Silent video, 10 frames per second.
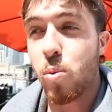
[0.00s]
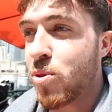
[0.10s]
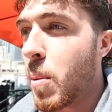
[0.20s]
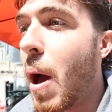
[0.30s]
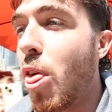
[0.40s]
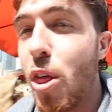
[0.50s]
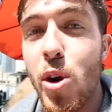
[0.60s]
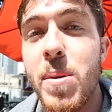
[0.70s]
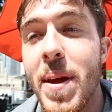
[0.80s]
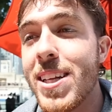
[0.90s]
for about
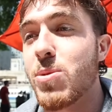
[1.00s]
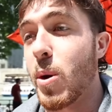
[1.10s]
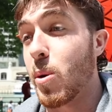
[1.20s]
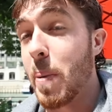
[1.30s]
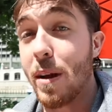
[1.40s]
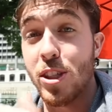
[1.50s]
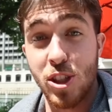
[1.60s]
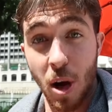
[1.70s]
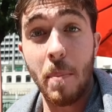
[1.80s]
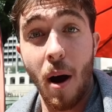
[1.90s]
30 minutes, we were about to
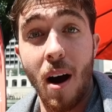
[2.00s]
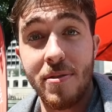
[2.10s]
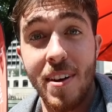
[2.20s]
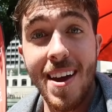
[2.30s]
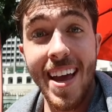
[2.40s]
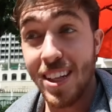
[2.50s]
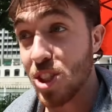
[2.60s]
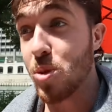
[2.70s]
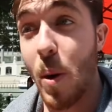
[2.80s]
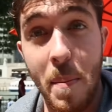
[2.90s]
jump off. and
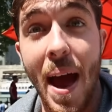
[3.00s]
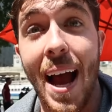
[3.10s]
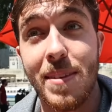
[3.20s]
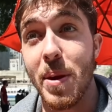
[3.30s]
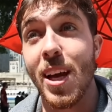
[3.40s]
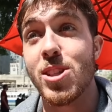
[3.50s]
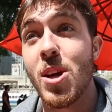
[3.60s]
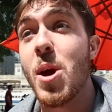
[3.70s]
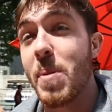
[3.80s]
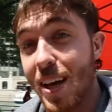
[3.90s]
swim back because
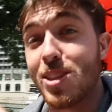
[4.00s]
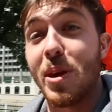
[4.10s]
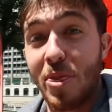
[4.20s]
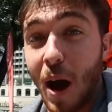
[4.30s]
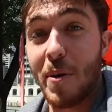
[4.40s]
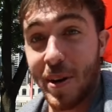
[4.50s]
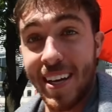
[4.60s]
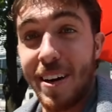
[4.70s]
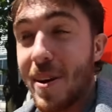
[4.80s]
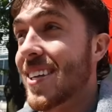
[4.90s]
we thought we were gonna
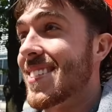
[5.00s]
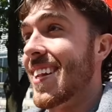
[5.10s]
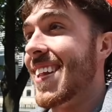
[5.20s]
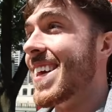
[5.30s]
get arrested.